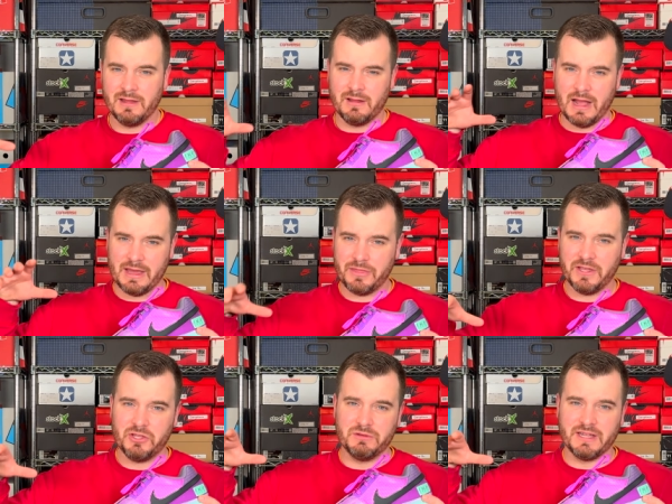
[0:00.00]
I
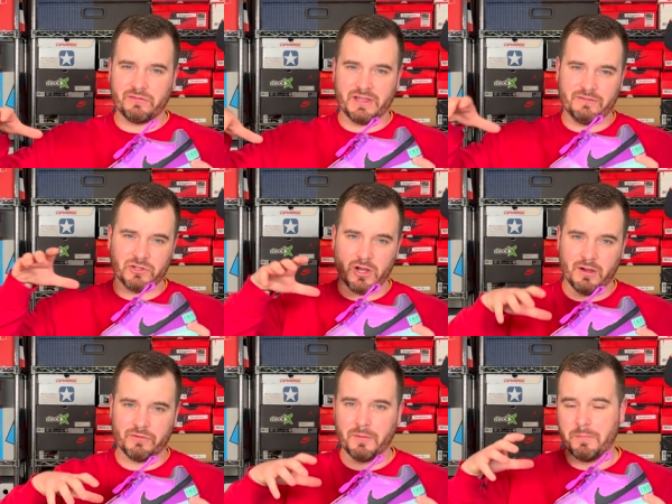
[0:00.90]
think you definitely have to
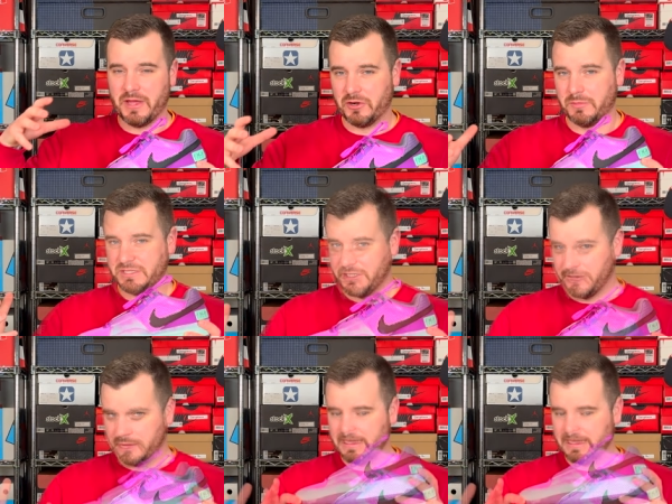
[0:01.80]
offer better material.